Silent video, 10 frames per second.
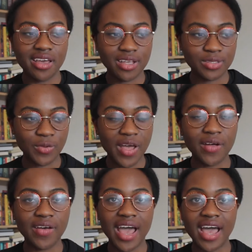as
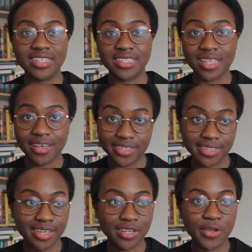well as the
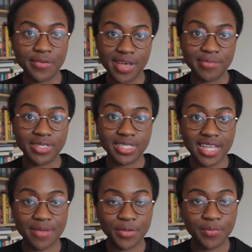other November
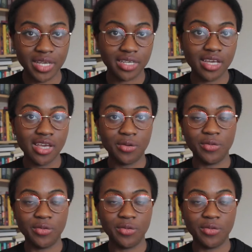December pick,